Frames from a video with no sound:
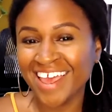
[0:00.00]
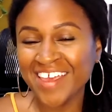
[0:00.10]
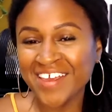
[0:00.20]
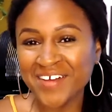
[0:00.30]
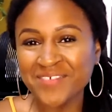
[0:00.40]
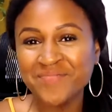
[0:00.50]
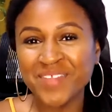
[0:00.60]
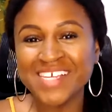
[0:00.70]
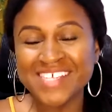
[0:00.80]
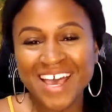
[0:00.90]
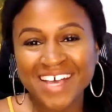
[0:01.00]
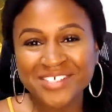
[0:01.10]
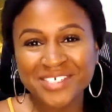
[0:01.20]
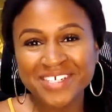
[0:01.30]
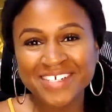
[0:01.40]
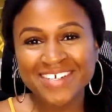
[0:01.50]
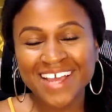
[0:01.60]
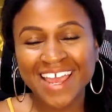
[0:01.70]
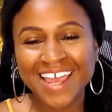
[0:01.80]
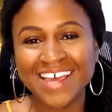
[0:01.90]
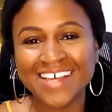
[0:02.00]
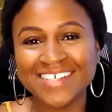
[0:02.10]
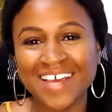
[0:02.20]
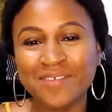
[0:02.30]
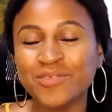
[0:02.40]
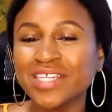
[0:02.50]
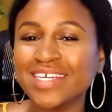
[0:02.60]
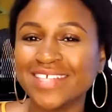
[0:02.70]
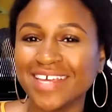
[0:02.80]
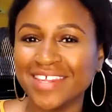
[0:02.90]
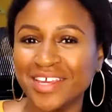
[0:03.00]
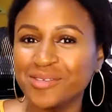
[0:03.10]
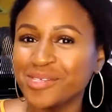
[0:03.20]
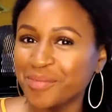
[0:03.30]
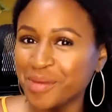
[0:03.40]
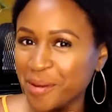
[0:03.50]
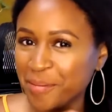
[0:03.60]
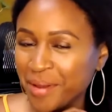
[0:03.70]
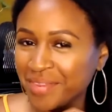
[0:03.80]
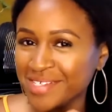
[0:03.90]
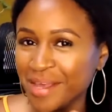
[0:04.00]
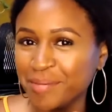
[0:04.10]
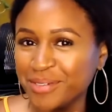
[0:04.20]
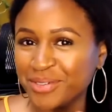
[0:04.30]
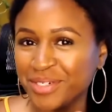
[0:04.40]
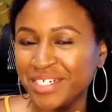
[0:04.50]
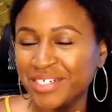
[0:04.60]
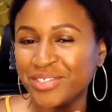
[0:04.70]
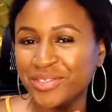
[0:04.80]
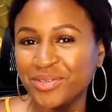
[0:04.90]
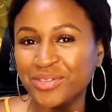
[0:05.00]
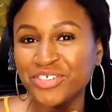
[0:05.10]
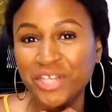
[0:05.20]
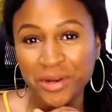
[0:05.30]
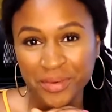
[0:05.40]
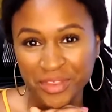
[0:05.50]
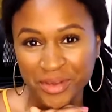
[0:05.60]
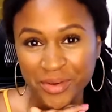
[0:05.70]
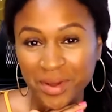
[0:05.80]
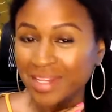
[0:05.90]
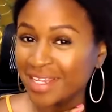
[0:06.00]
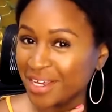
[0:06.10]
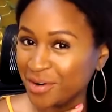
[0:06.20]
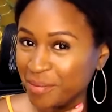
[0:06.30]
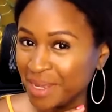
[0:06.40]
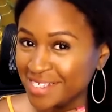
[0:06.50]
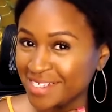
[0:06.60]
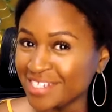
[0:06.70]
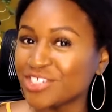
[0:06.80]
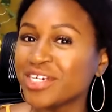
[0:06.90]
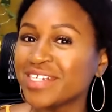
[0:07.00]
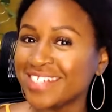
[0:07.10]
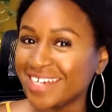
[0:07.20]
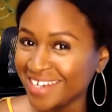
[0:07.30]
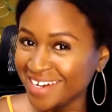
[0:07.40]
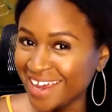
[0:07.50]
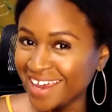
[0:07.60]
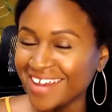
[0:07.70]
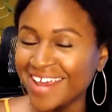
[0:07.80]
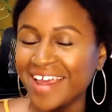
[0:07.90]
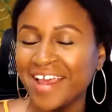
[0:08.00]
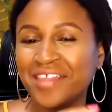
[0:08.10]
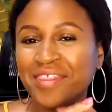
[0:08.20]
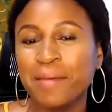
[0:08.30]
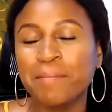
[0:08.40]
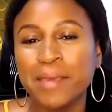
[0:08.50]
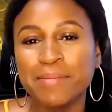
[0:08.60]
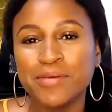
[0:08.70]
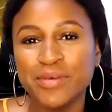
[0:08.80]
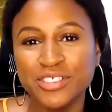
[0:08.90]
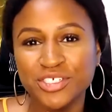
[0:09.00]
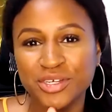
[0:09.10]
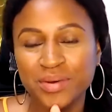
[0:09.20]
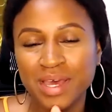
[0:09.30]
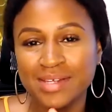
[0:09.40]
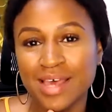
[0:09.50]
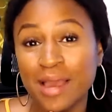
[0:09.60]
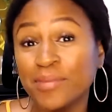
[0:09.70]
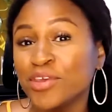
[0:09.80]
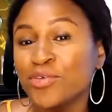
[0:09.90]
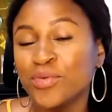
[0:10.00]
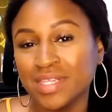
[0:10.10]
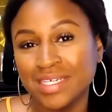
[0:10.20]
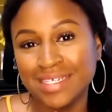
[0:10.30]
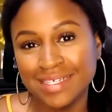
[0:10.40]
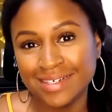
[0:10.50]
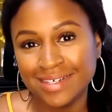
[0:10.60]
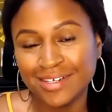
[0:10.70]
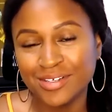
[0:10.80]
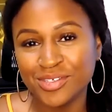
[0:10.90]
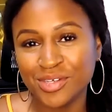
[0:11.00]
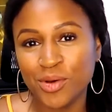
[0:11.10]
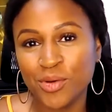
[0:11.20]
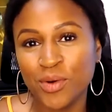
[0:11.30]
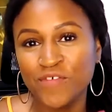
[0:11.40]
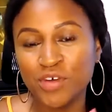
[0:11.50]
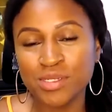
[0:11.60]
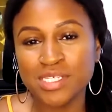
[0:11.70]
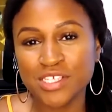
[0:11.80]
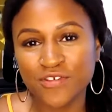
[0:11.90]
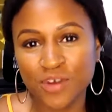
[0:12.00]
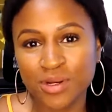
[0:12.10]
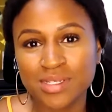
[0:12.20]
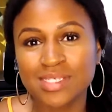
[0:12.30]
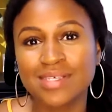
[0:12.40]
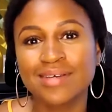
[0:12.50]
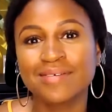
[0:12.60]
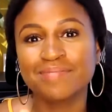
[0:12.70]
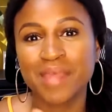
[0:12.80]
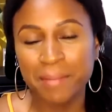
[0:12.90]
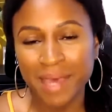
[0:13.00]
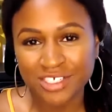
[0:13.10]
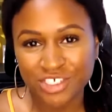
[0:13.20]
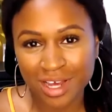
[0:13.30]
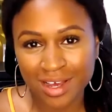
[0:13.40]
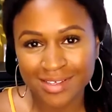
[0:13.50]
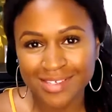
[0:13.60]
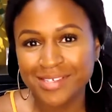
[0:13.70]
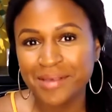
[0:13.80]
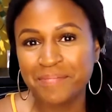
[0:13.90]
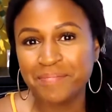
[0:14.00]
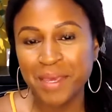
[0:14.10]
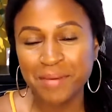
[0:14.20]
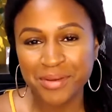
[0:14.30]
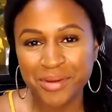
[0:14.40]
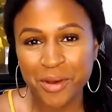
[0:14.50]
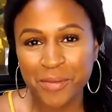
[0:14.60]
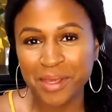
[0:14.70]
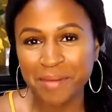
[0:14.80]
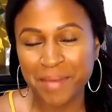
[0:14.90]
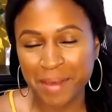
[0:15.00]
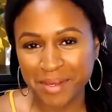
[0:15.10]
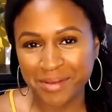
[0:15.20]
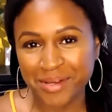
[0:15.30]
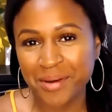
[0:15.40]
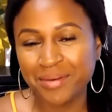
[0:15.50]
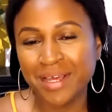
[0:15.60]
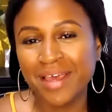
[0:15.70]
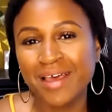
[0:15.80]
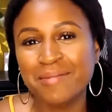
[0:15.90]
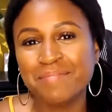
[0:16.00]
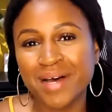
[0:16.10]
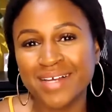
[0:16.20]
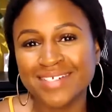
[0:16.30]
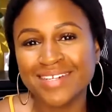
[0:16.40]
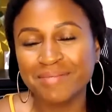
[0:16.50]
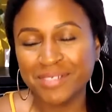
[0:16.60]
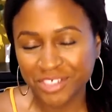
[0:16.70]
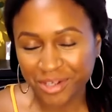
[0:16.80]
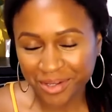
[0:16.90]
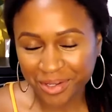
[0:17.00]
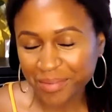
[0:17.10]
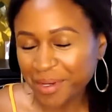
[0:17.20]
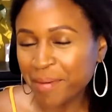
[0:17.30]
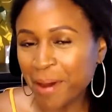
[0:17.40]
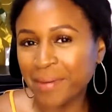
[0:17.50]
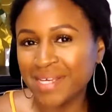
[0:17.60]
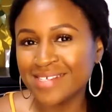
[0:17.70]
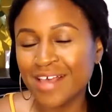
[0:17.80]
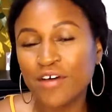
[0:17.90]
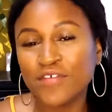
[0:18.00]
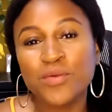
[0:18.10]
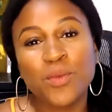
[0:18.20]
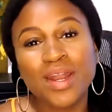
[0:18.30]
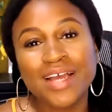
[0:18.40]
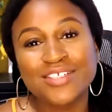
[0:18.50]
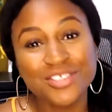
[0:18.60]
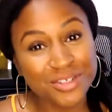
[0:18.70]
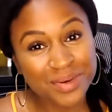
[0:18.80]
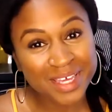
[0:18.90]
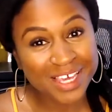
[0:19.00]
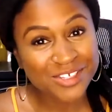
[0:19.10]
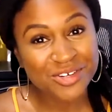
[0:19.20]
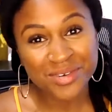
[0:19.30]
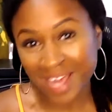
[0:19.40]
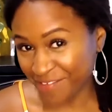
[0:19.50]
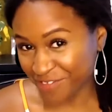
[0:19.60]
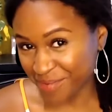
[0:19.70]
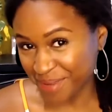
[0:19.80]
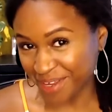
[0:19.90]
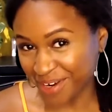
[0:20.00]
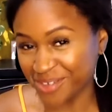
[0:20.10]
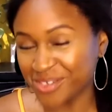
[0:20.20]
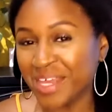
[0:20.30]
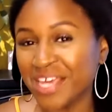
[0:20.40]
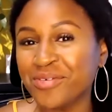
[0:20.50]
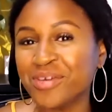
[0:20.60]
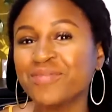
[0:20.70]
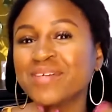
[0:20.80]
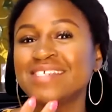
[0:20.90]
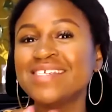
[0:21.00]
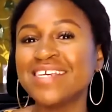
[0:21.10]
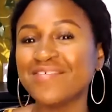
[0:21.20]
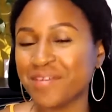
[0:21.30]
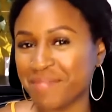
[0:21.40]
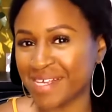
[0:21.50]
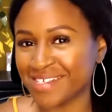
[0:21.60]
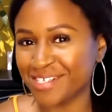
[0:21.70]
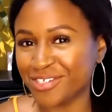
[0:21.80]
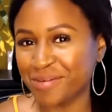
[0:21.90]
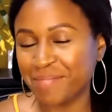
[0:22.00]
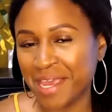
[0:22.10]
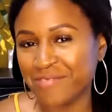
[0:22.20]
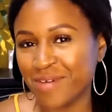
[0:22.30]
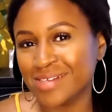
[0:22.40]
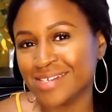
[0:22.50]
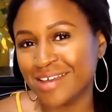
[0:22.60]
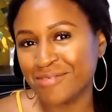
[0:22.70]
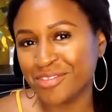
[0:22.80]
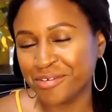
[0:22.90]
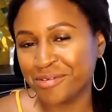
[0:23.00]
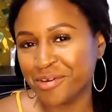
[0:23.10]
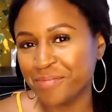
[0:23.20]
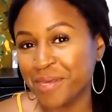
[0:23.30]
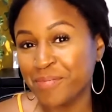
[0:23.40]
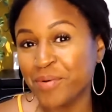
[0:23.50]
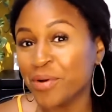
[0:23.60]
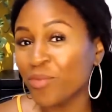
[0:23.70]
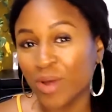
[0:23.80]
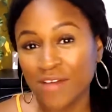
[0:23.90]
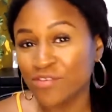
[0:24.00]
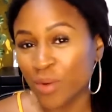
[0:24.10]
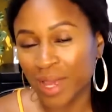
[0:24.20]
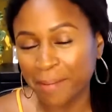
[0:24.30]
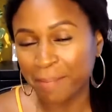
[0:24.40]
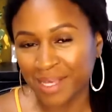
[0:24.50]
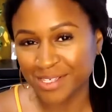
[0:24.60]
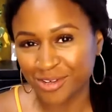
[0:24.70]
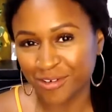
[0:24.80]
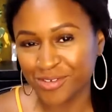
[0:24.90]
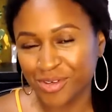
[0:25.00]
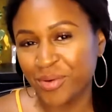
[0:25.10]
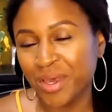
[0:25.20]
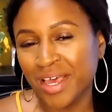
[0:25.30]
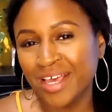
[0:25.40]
Hey y'all, it's Ash here, and I'm really excited that you took me up on this opportunity to share with you a little message today that might be reaching you at a time that you really needed it. So, first things first, I'm Ash Johns. Maybe you know me, maybe you don't, but let me share a little bit about myself and what I do in case you're not familiar so that you can receive the message and may it resonate with you and your people in whatever way best serves you.